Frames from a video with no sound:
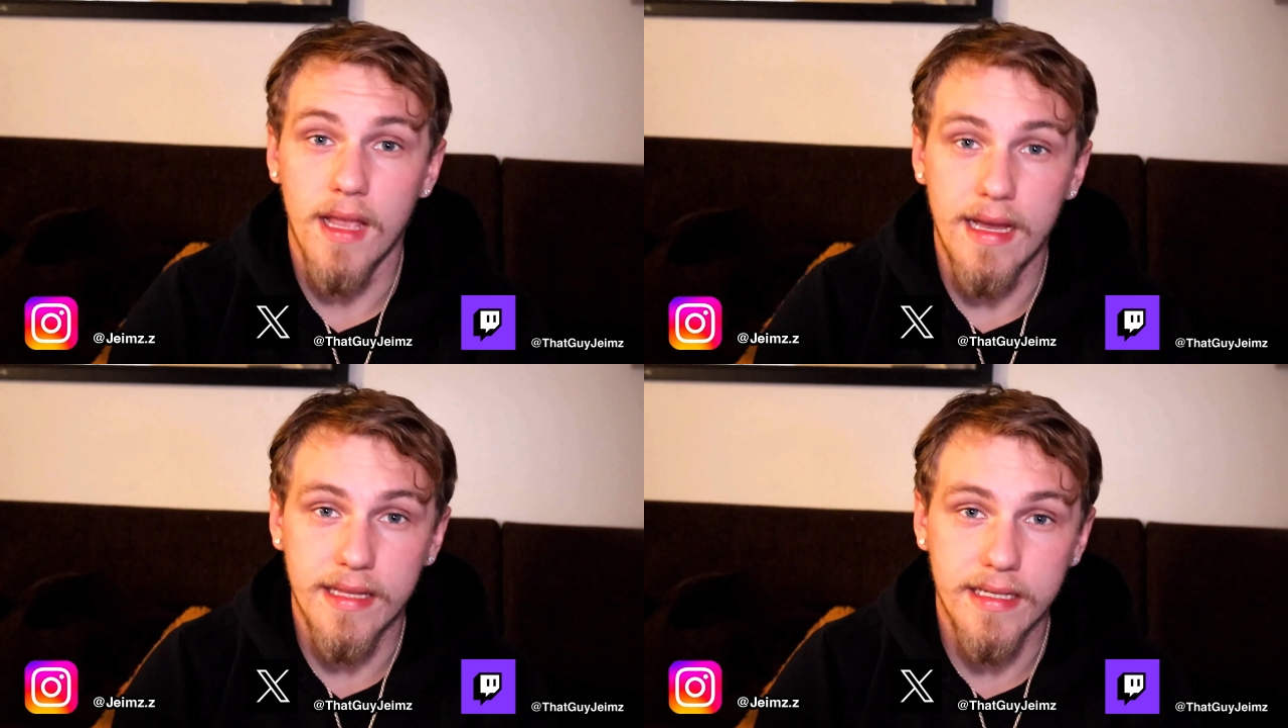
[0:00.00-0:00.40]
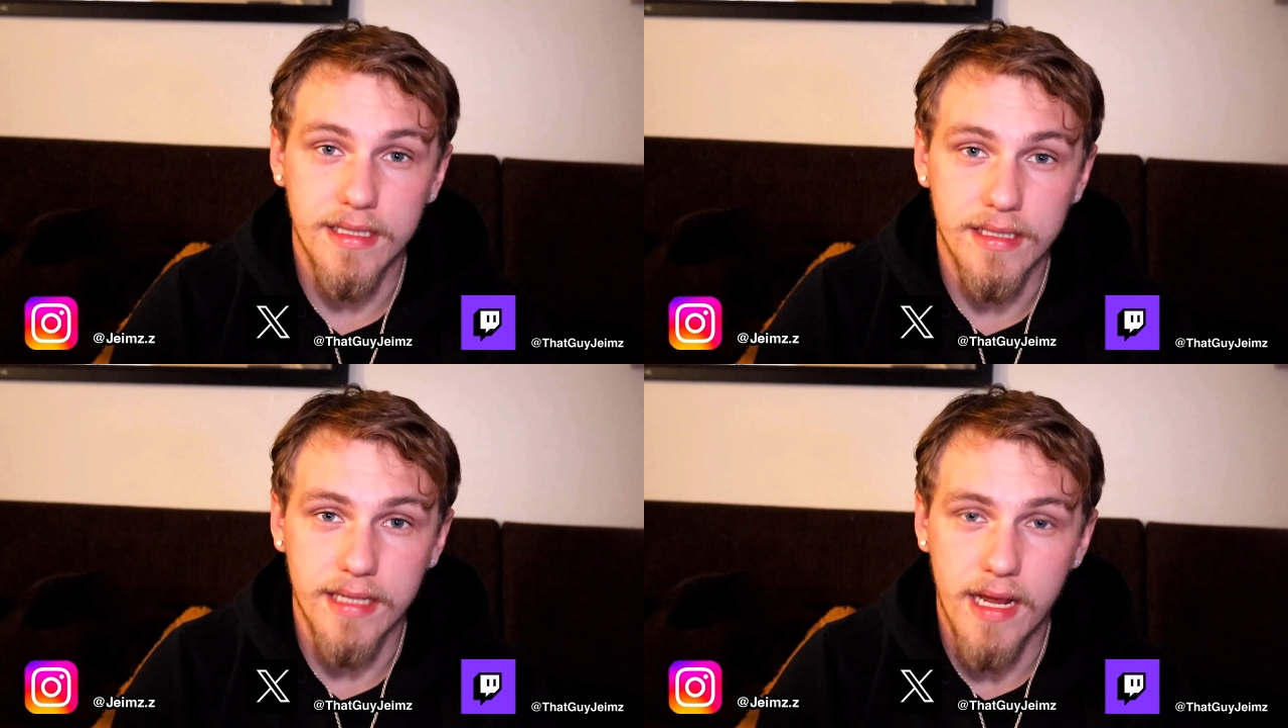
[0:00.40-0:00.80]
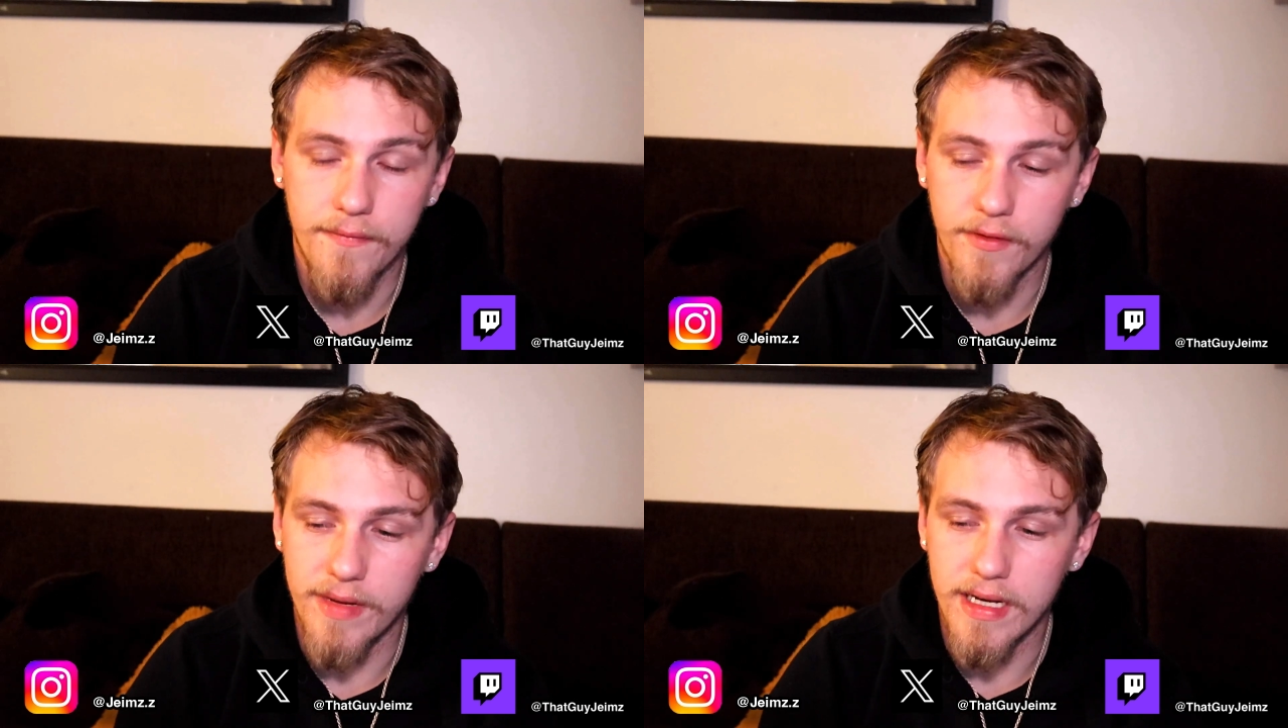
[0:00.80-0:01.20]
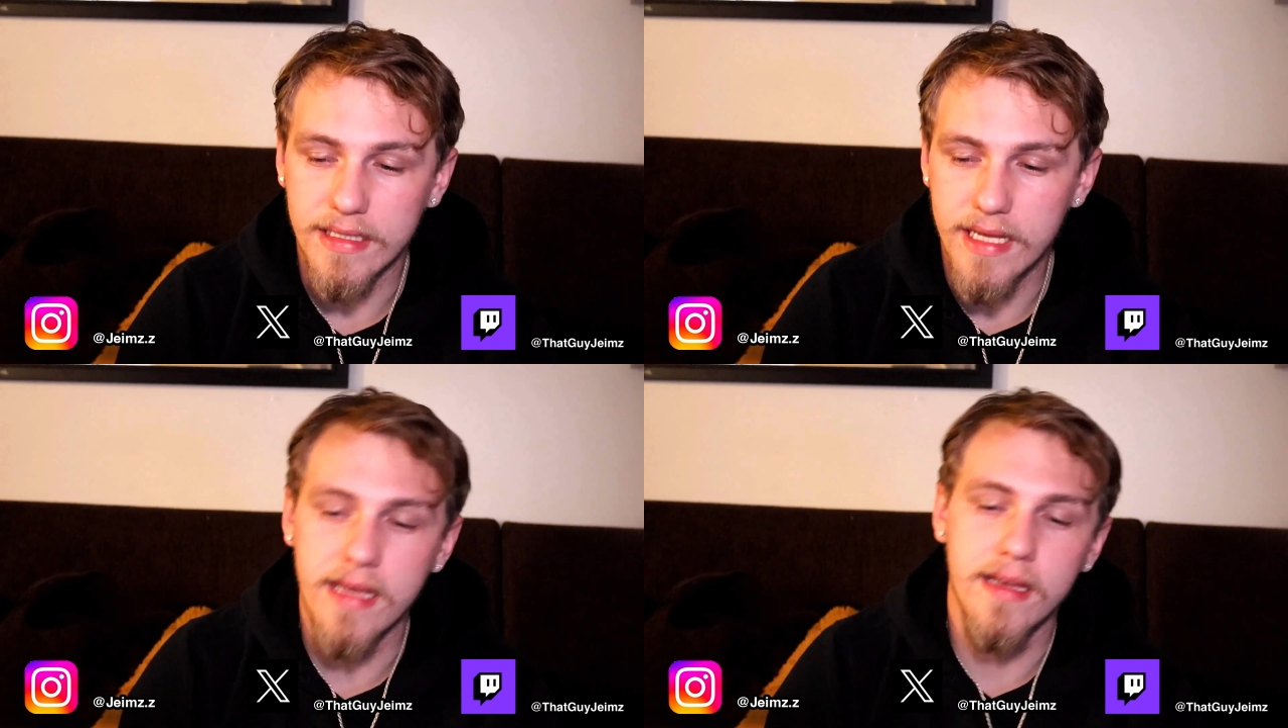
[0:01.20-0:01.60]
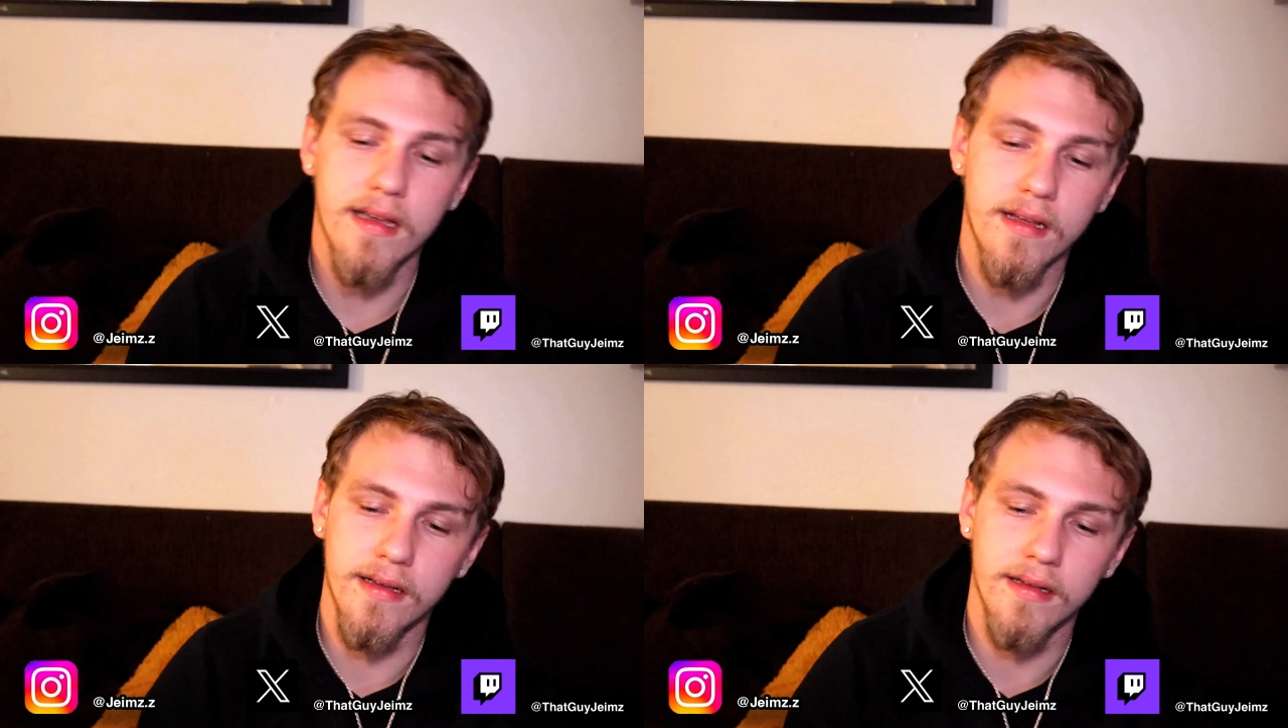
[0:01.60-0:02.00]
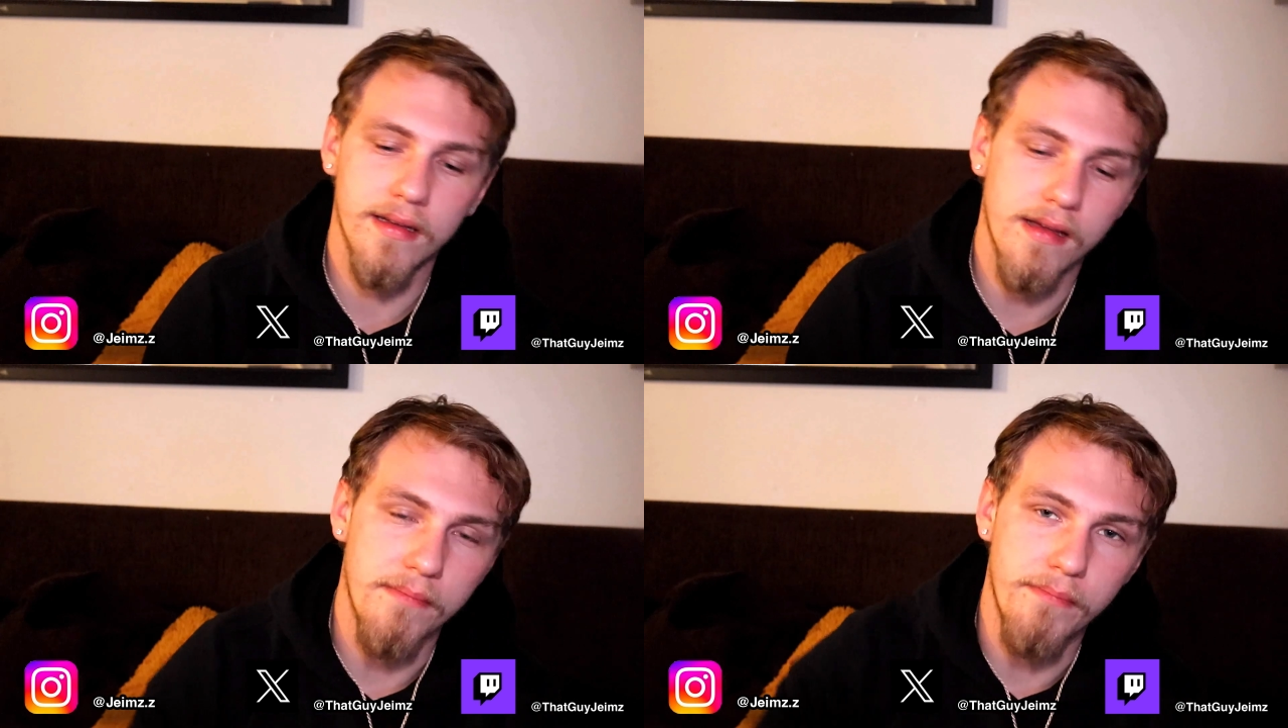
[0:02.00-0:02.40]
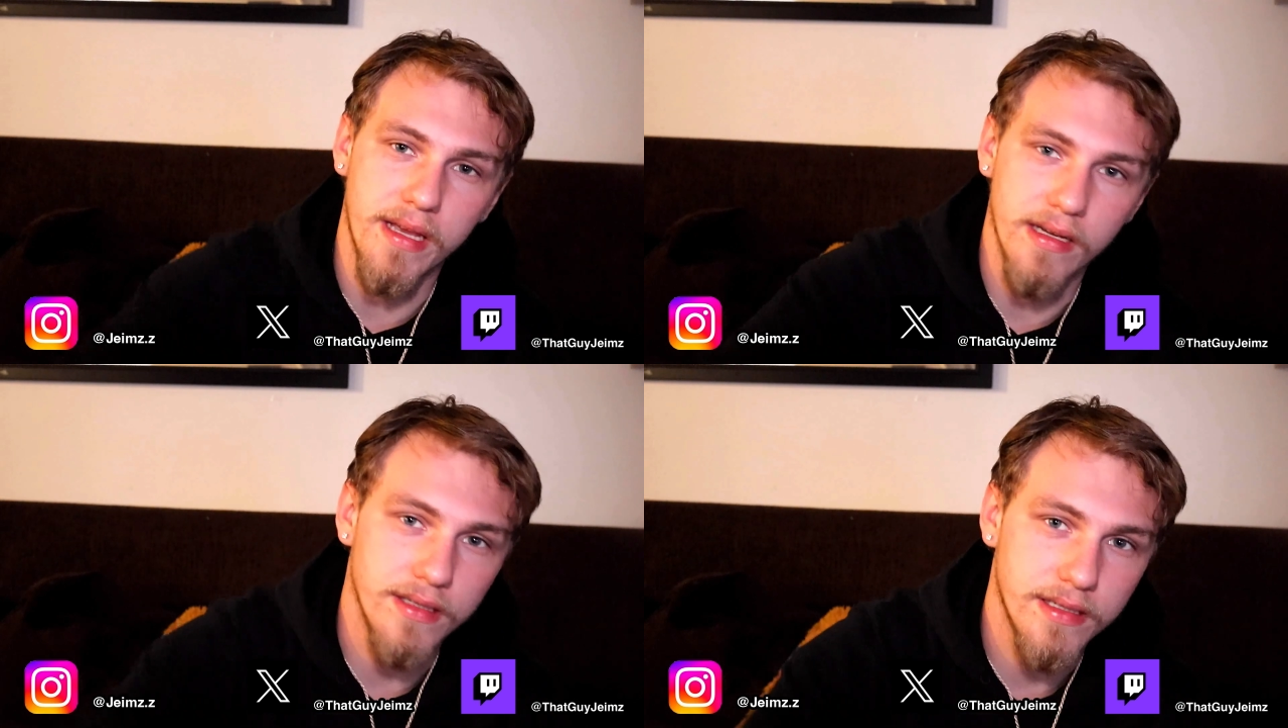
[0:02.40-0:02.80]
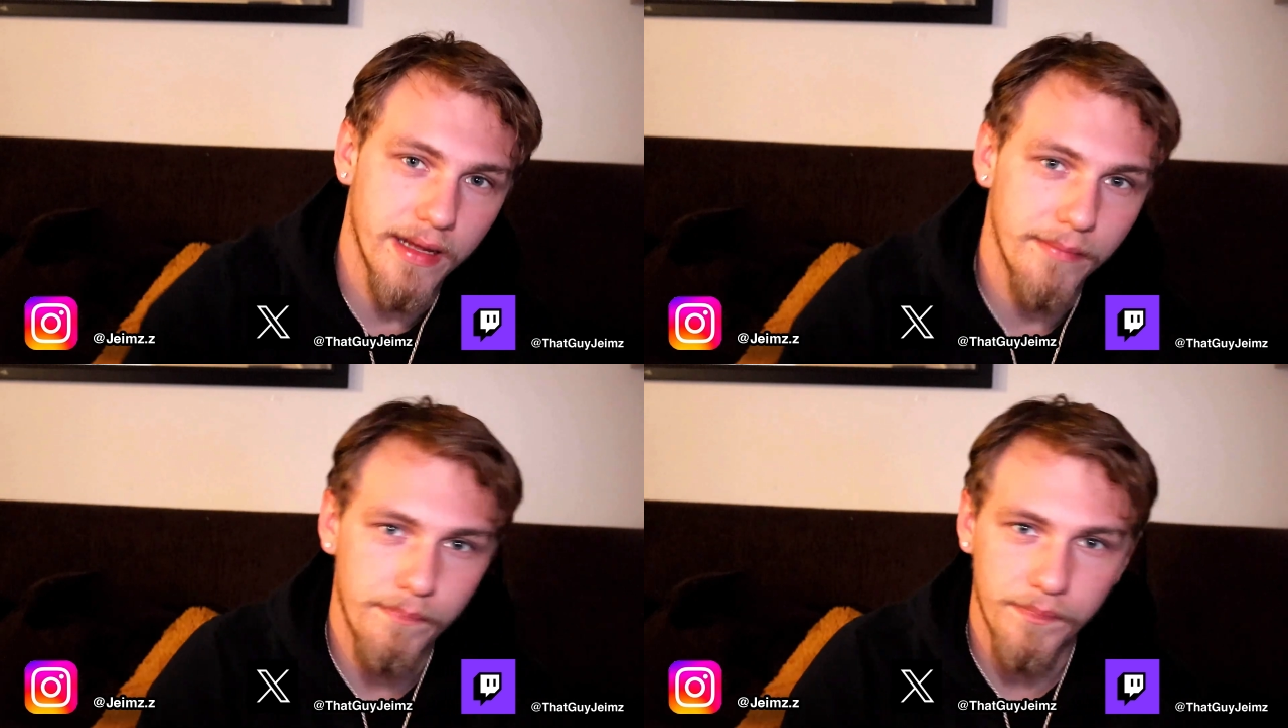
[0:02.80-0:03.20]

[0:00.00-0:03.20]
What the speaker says: I think it's just time for me to take a bigger step.